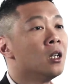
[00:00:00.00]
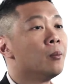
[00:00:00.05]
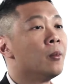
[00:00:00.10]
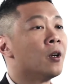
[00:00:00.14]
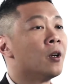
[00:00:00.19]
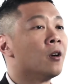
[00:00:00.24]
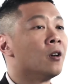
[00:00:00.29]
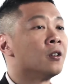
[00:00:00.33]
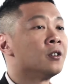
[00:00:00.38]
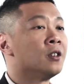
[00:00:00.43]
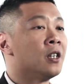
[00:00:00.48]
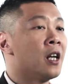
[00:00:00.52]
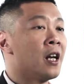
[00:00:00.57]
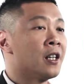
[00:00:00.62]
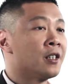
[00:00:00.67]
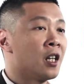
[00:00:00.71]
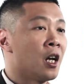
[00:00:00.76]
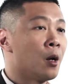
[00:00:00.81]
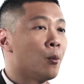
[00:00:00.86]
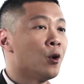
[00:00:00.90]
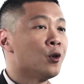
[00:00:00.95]
because it
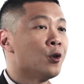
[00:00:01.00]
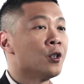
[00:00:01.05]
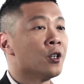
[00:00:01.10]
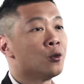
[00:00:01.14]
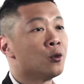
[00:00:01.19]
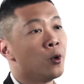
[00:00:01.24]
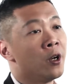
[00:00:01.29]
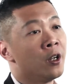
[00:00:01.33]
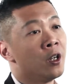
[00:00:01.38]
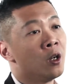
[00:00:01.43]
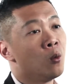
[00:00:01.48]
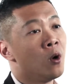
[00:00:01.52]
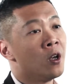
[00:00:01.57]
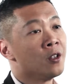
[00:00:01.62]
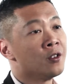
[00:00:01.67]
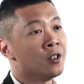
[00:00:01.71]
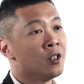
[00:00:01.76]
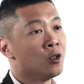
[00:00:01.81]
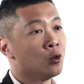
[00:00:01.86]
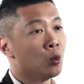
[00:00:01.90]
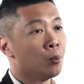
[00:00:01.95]
establishes whether one
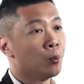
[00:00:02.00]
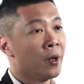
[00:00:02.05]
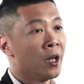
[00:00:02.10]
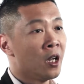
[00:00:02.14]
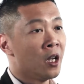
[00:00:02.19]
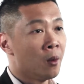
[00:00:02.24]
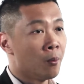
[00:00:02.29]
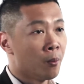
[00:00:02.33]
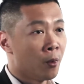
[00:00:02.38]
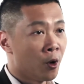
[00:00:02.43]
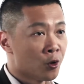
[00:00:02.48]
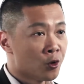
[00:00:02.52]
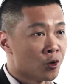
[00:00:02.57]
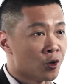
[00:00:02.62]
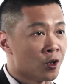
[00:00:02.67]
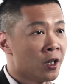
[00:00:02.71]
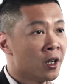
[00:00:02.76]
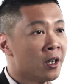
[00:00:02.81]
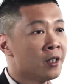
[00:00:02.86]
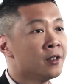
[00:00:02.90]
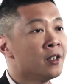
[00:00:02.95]
needs to pay import
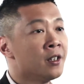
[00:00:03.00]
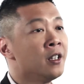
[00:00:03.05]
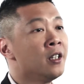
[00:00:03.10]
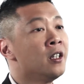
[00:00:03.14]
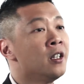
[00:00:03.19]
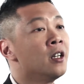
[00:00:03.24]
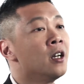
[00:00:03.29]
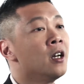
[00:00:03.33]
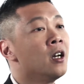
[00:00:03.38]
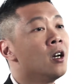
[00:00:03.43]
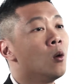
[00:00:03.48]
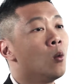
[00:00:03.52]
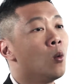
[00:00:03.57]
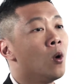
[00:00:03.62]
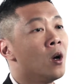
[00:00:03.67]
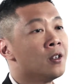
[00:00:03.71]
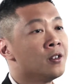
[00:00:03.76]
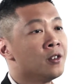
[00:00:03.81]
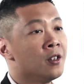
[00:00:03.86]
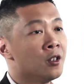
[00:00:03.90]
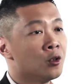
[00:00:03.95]
GST,
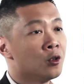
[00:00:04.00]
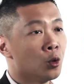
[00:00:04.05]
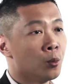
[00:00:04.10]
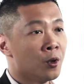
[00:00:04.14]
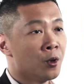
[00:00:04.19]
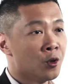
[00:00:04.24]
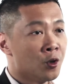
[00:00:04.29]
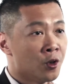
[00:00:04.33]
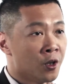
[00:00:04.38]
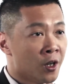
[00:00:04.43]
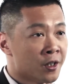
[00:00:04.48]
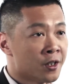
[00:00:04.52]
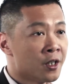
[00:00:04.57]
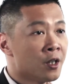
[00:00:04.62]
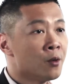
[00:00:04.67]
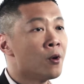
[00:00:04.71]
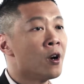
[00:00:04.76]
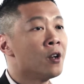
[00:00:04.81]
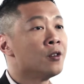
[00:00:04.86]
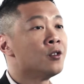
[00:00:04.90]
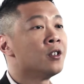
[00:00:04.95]
one needs to be
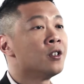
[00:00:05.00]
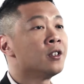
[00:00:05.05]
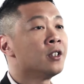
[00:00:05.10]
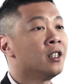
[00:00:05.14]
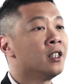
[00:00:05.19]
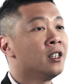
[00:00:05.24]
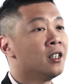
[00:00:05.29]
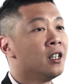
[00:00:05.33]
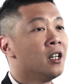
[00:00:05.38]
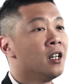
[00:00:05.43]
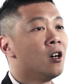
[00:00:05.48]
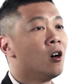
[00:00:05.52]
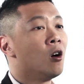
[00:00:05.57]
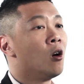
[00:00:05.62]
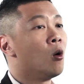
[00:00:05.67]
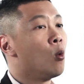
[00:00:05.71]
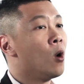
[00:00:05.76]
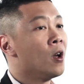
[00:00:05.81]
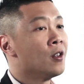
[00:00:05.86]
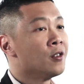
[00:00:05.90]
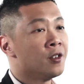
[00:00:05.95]
GST registered,
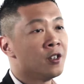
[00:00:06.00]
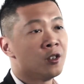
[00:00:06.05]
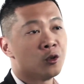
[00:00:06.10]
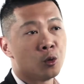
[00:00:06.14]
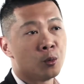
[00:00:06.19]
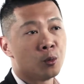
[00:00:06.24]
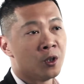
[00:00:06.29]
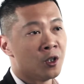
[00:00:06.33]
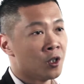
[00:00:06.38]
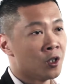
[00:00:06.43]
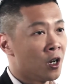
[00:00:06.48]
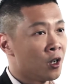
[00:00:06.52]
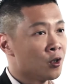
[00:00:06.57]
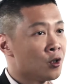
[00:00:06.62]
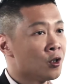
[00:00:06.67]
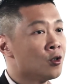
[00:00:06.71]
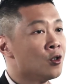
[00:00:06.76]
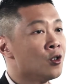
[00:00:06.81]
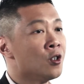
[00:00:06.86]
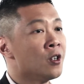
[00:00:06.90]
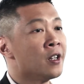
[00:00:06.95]
or one needs to be
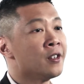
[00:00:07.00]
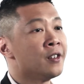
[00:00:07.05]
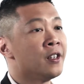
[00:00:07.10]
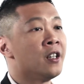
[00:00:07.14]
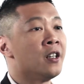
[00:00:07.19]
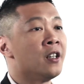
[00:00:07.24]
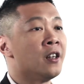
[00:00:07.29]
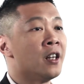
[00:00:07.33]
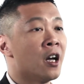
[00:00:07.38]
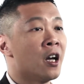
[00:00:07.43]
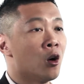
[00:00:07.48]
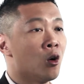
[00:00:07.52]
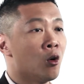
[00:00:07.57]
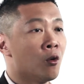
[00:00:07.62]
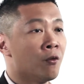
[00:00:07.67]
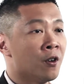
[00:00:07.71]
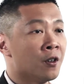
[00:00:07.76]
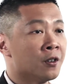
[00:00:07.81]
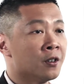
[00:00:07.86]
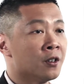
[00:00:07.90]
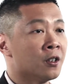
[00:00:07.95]
charging GST in that
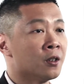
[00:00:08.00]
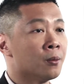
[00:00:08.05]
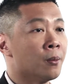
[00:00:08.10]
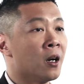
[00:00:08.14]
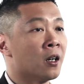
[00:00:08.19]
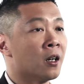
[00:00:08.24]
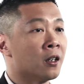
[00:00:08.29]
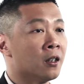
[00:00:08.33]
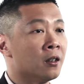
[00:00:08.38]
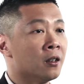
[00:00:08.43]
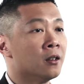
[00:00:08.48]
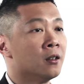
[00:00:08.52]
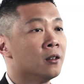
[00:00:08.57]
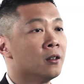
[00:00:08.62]
overseas market.